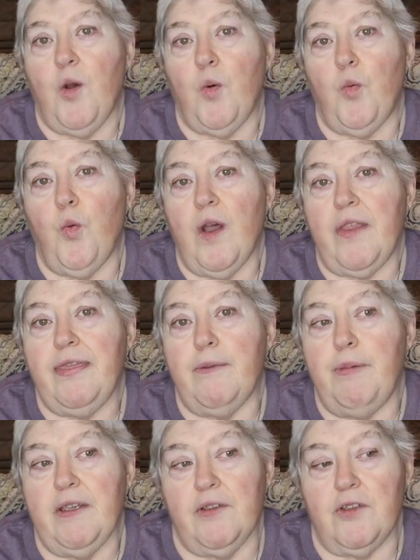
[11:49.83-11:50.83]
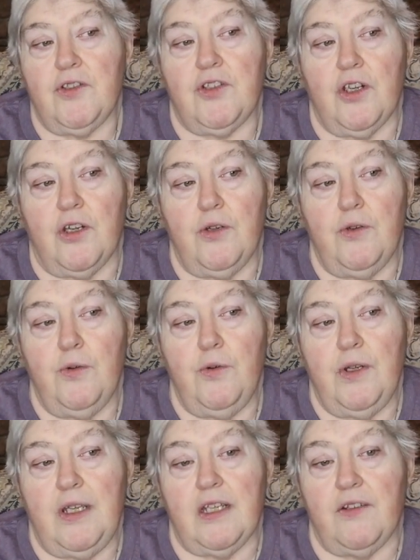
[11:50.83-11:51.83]
what the bills show,
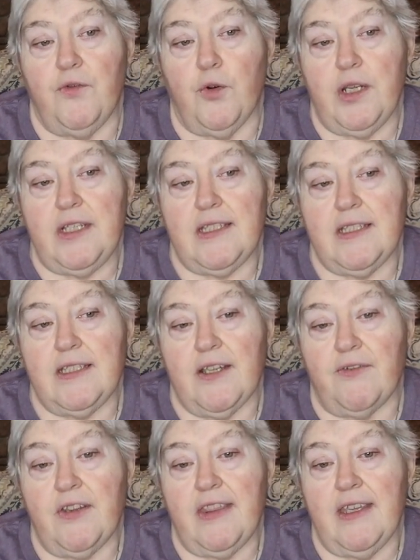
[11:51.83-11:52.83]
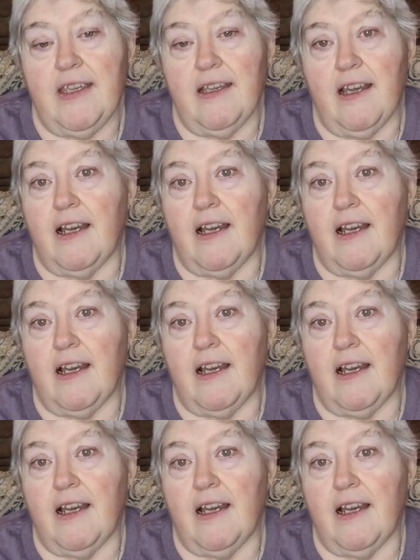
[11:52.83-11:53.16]
invoices, everything,